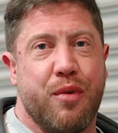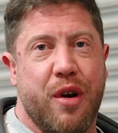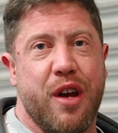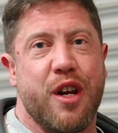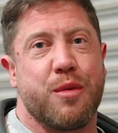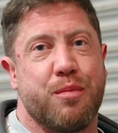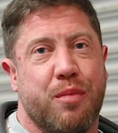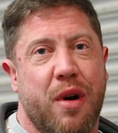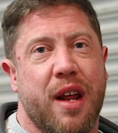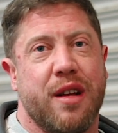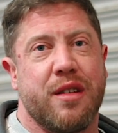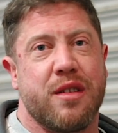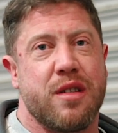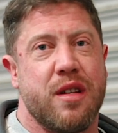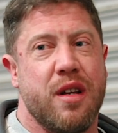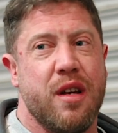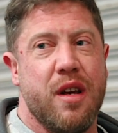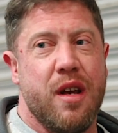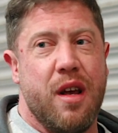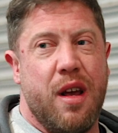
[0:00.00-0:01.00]
British brands
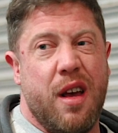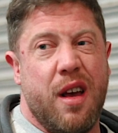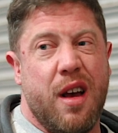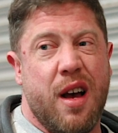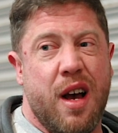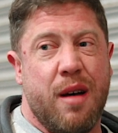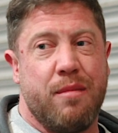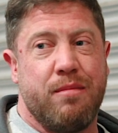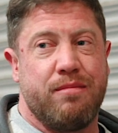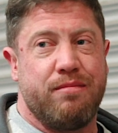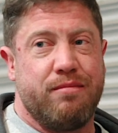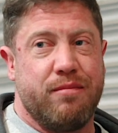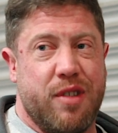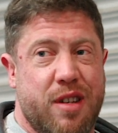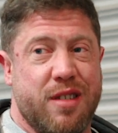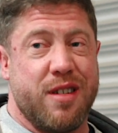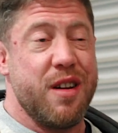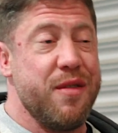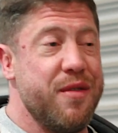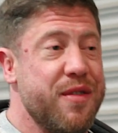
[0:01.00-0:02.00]

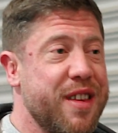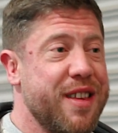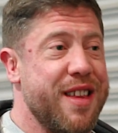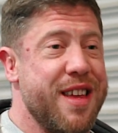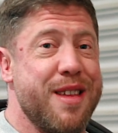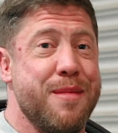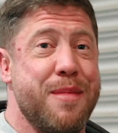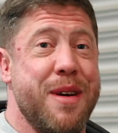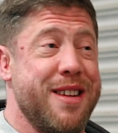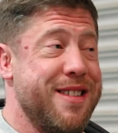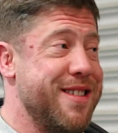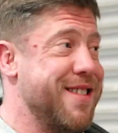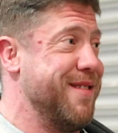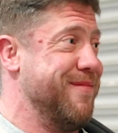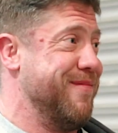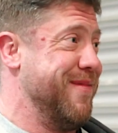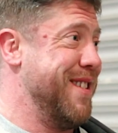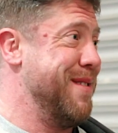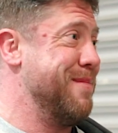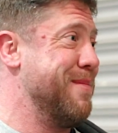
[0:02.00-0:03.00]
because um, I think they're the best.
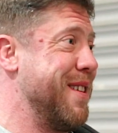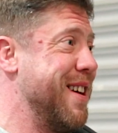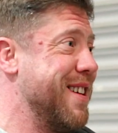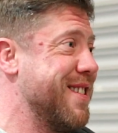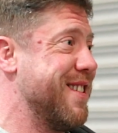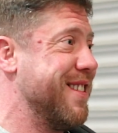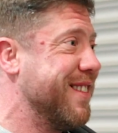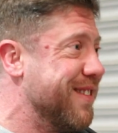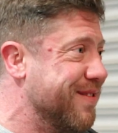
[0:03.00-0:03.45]
Simple as.